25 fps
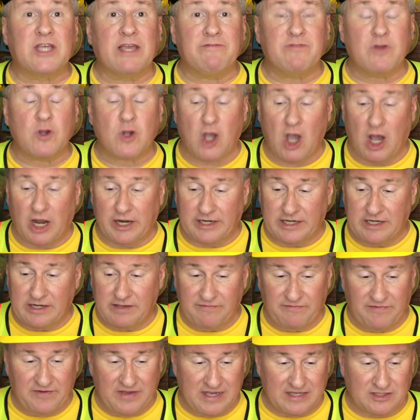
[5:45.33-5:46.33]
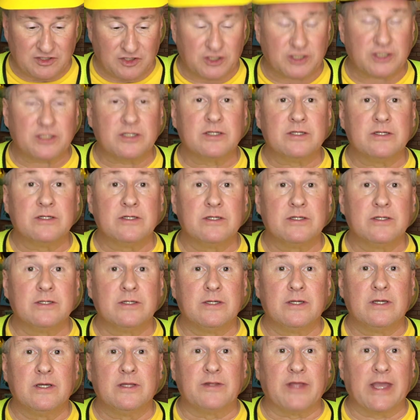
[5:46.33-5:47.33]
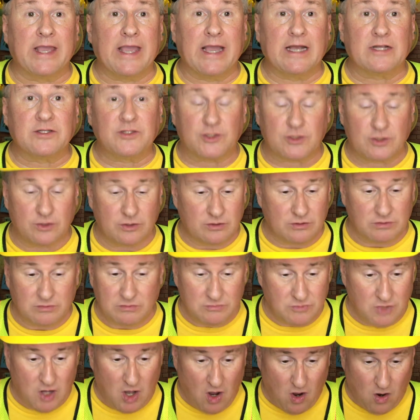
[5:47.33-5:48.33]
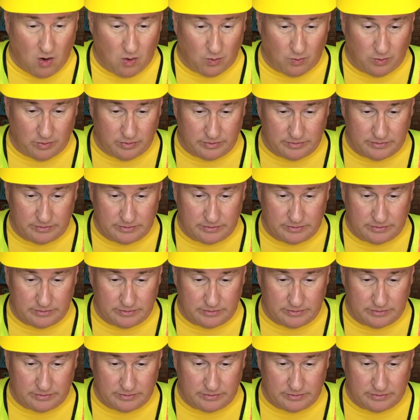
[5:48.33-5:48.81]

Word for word: have you caught any fish? They answered, No.